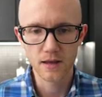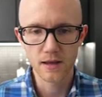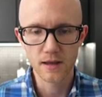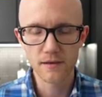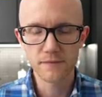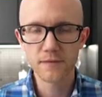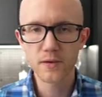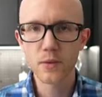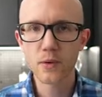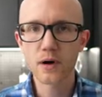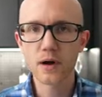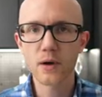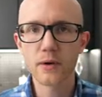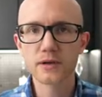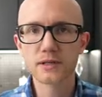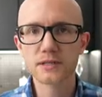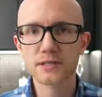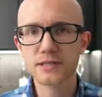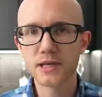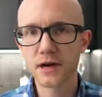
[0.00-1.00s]
if you are
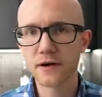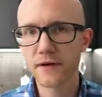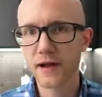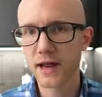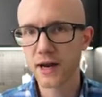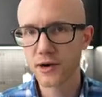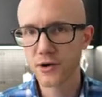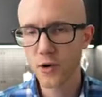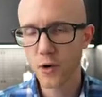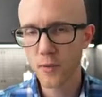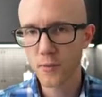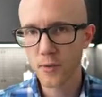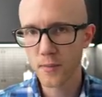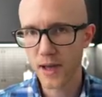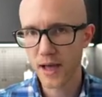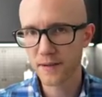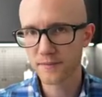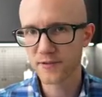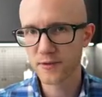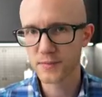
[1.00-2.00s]
going to generate a normal
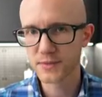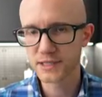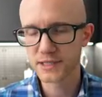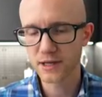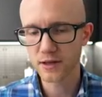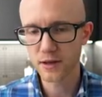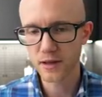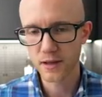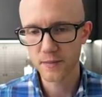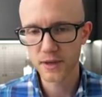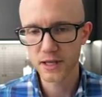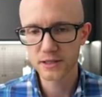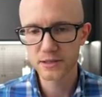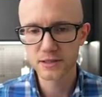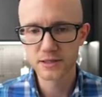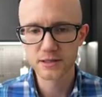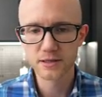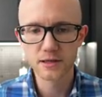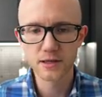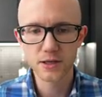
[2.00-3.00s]
map from a single
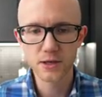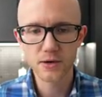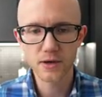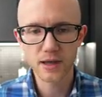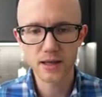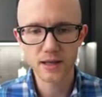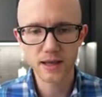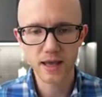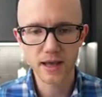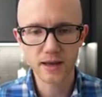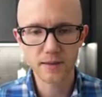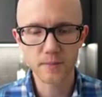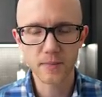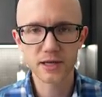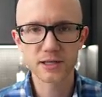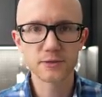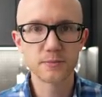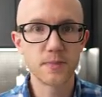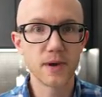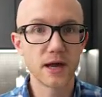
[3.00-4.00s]
image, you can get
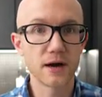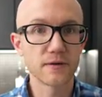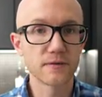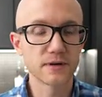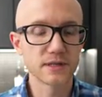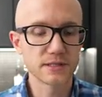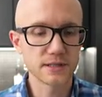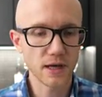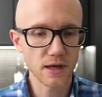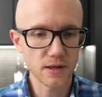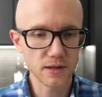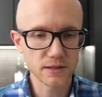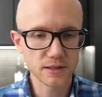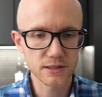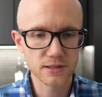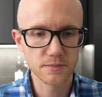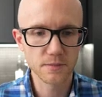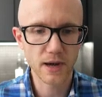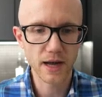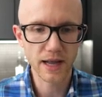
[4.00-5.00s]
much better
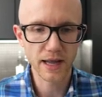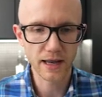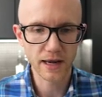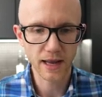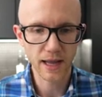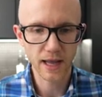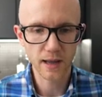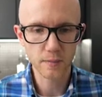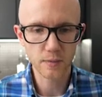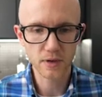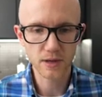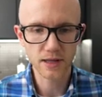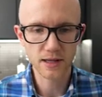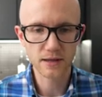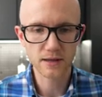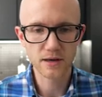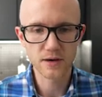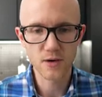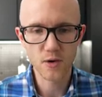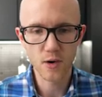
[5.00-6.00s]
results by
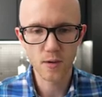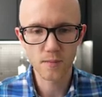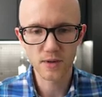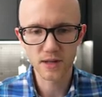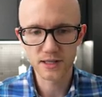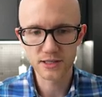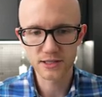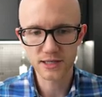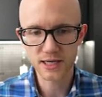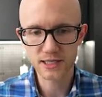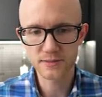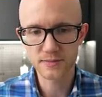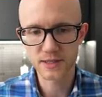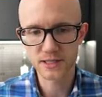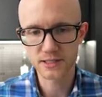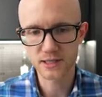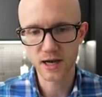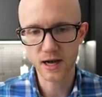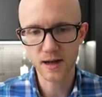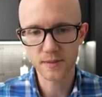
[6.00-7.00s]
enabling the normal
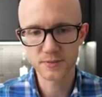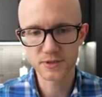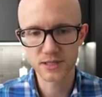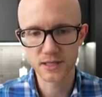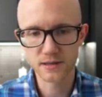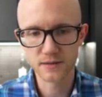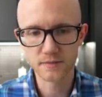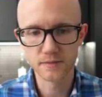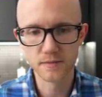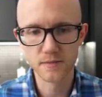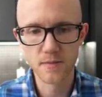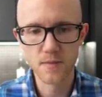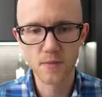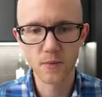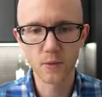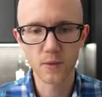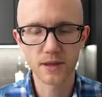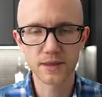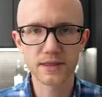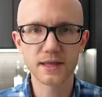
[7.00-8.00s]
adjustments option.
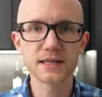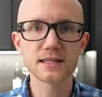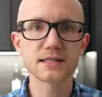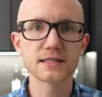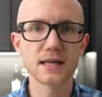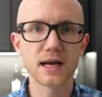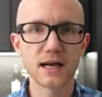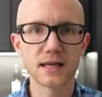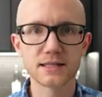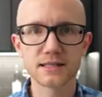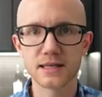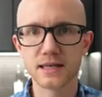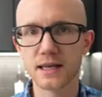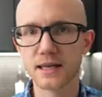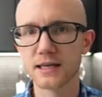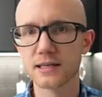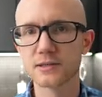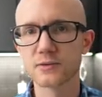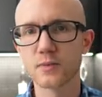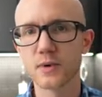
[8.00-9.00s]
What this does
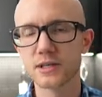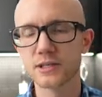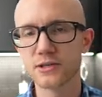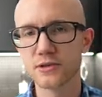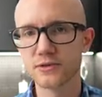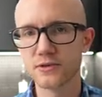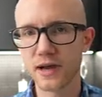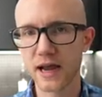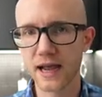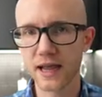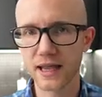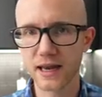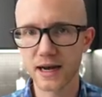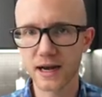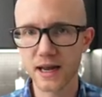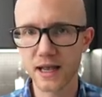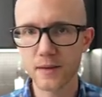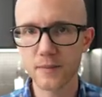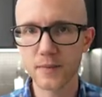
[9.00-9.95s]
is once you drag in an